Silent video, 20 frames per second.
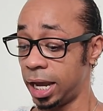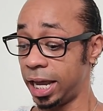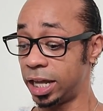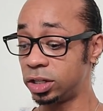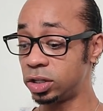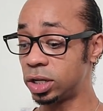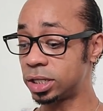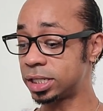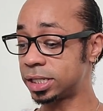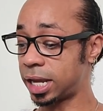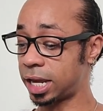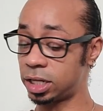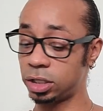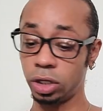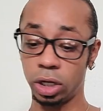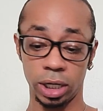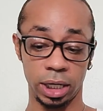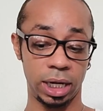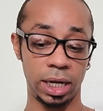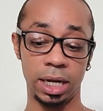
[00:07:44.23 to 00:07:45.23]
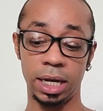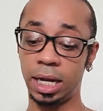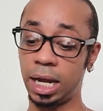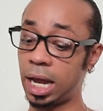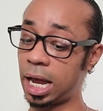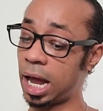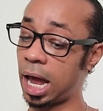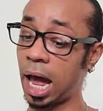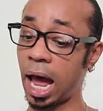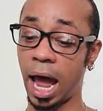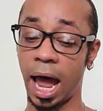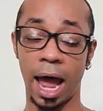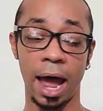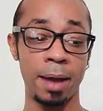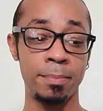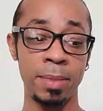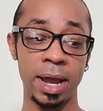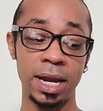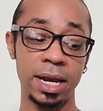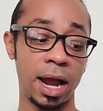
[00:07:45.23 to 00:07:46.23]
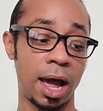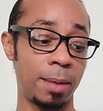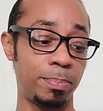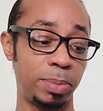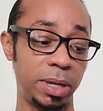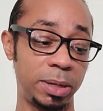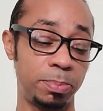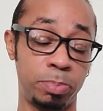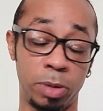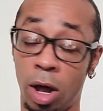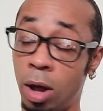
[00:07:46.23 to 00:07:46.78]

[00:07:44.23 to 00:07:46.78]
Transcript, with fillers: it looks like look i may not be